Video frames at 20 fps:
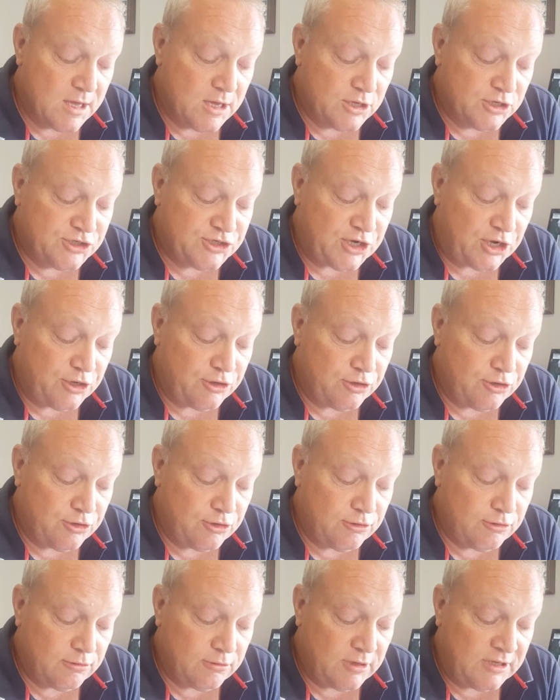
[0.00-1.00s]
So
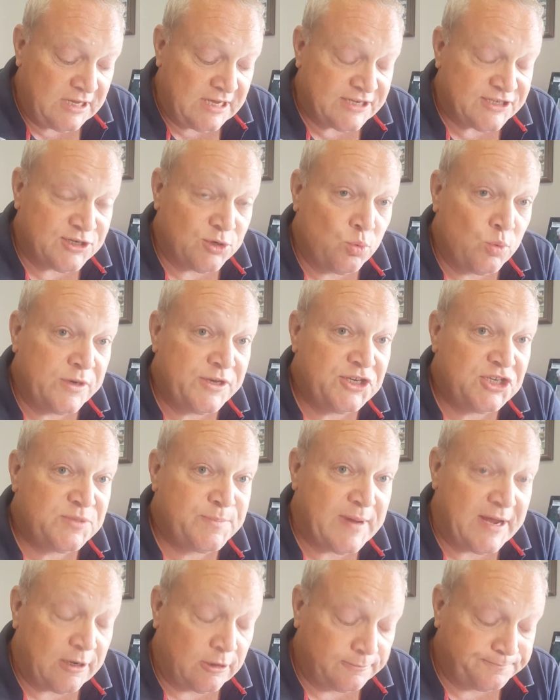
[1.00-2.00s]

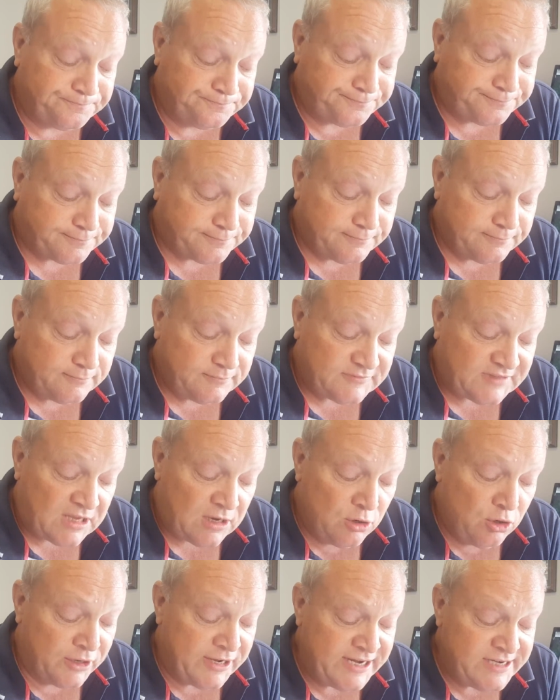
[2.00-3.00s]
Windspell,
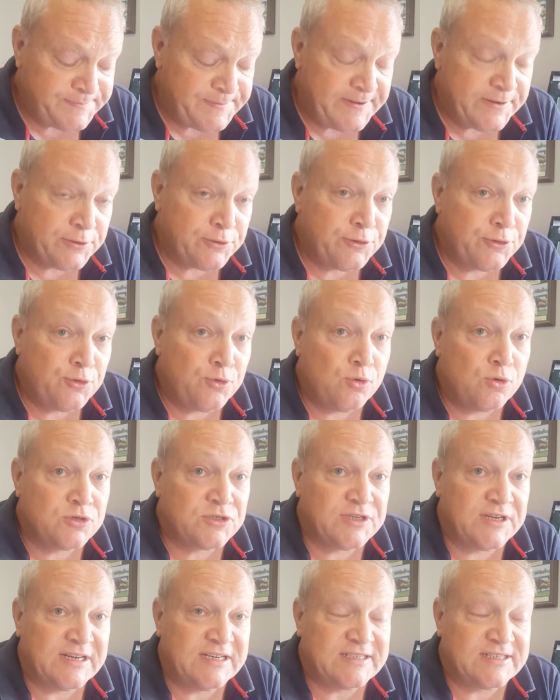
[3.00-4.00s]
look, he's been a good
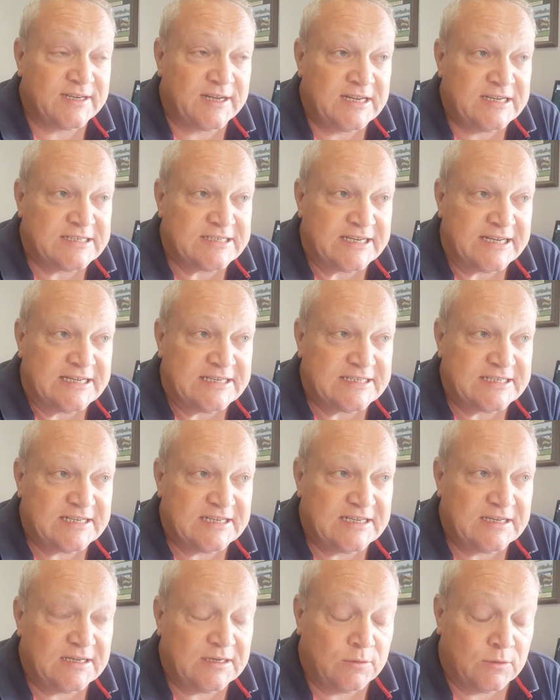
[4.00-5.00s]
horse, and he is
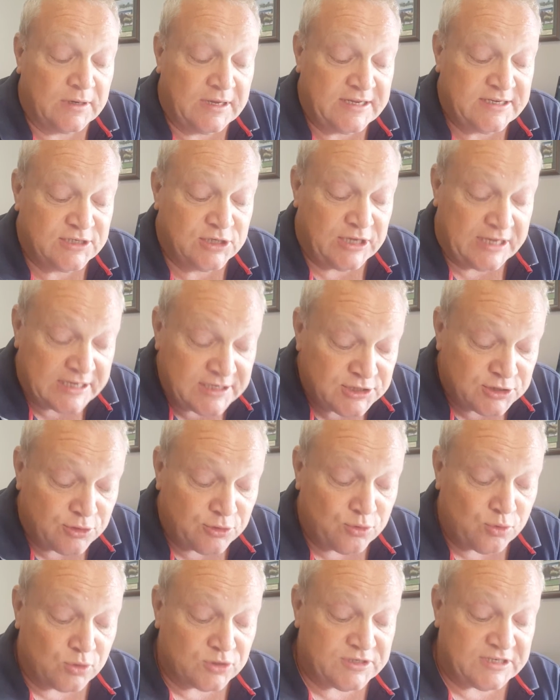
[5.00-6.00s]
a
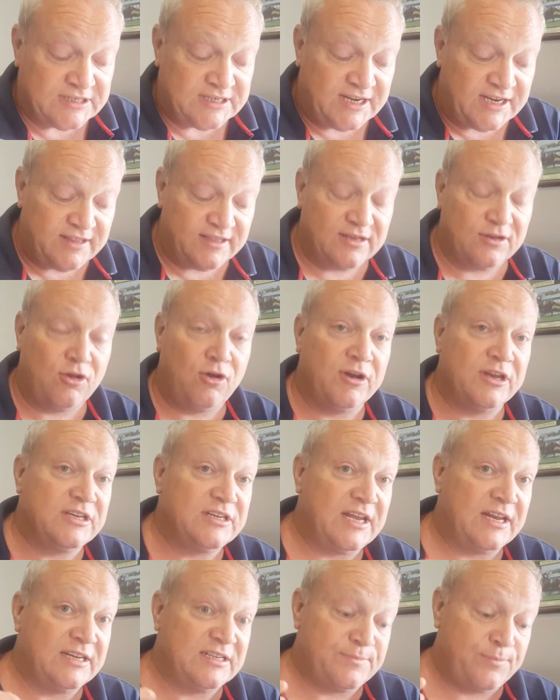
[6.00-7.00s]
good horse, and he's hitting the
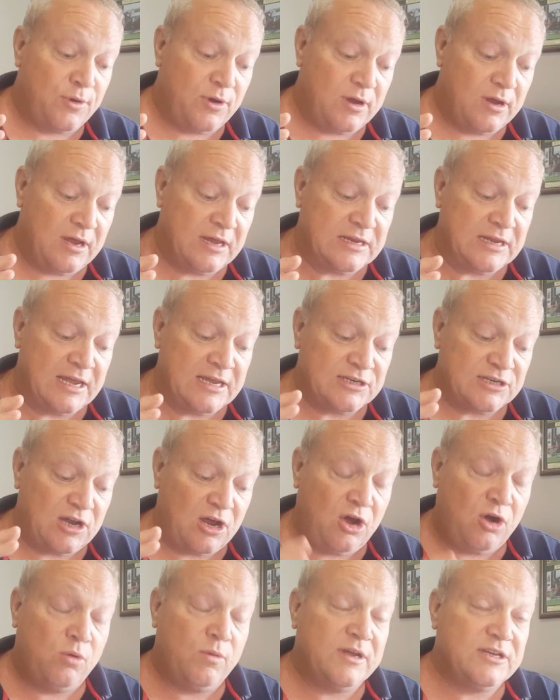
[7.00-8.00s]
line, and he's
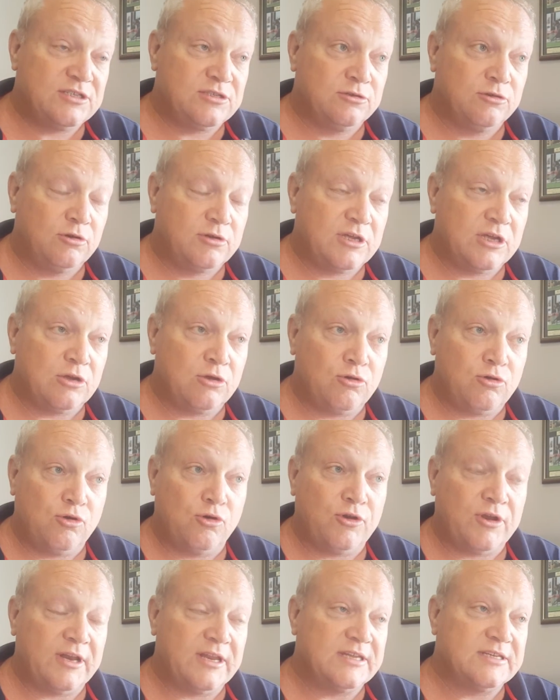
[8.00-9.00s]
always looking
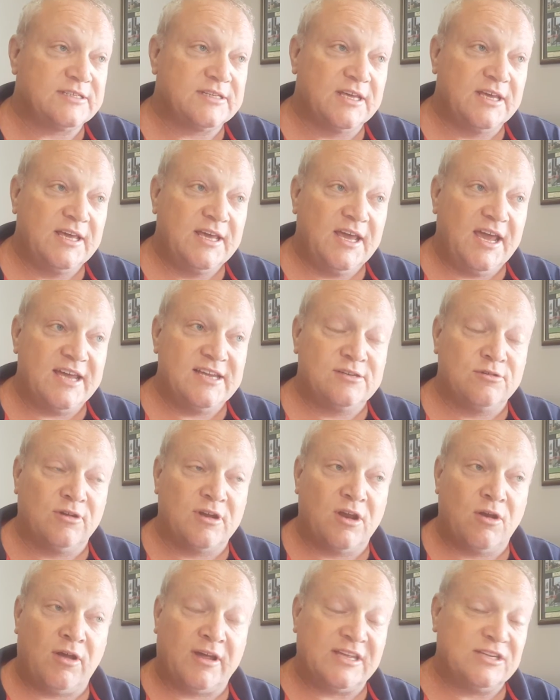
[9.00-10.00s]
good, and he's
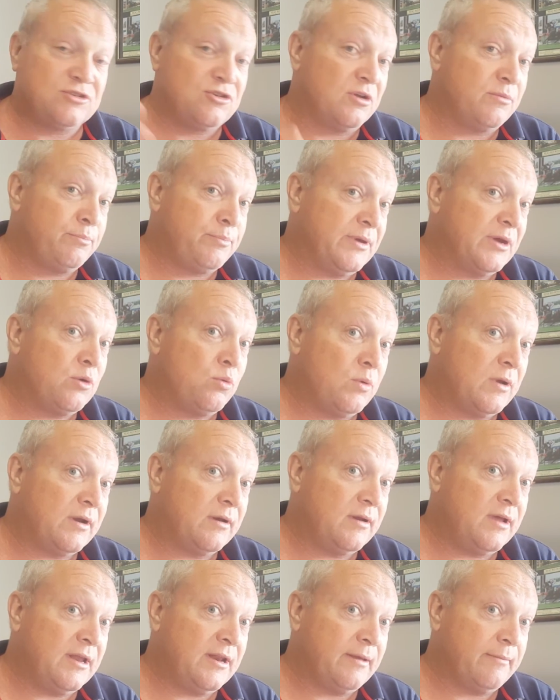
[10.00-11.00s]
looking like he's got a big
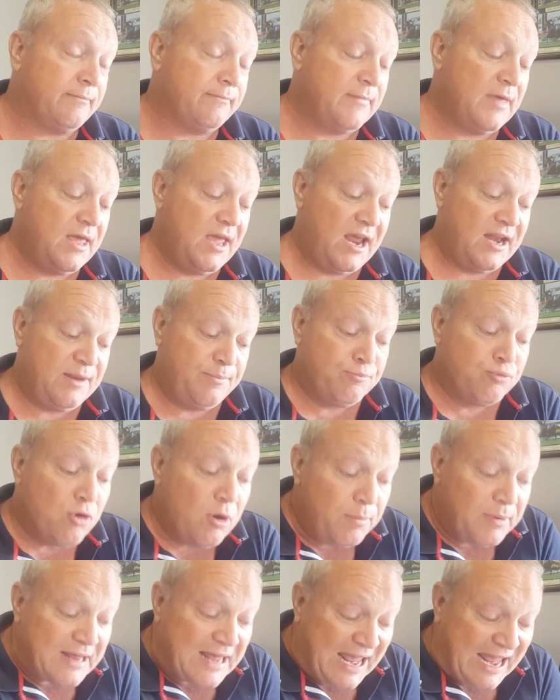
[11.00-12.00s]
win in him, and he
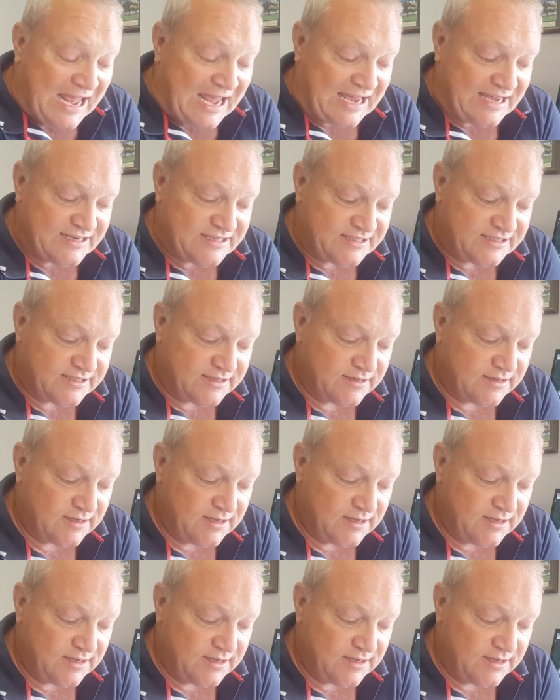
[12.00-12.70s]
probably has.